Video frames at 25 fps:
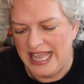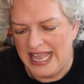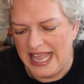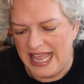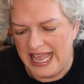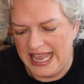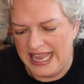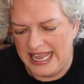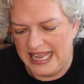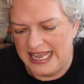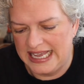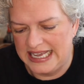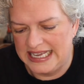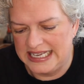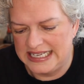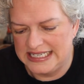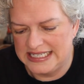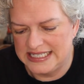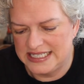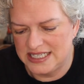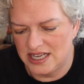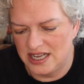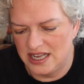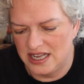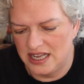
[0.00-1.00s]
And
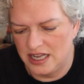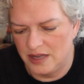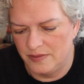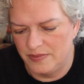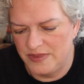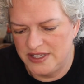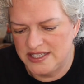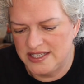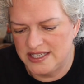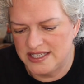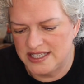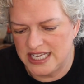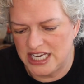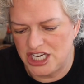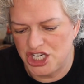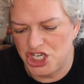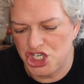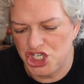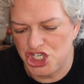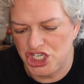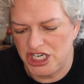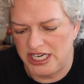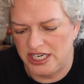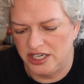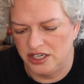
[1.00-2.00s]
this is a
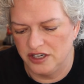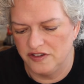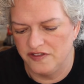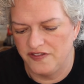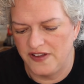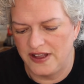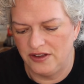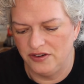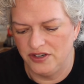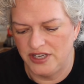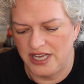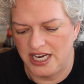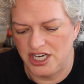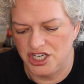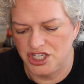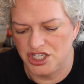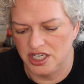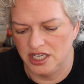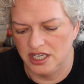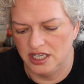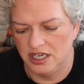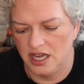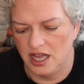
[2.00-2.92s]
sheer foundation,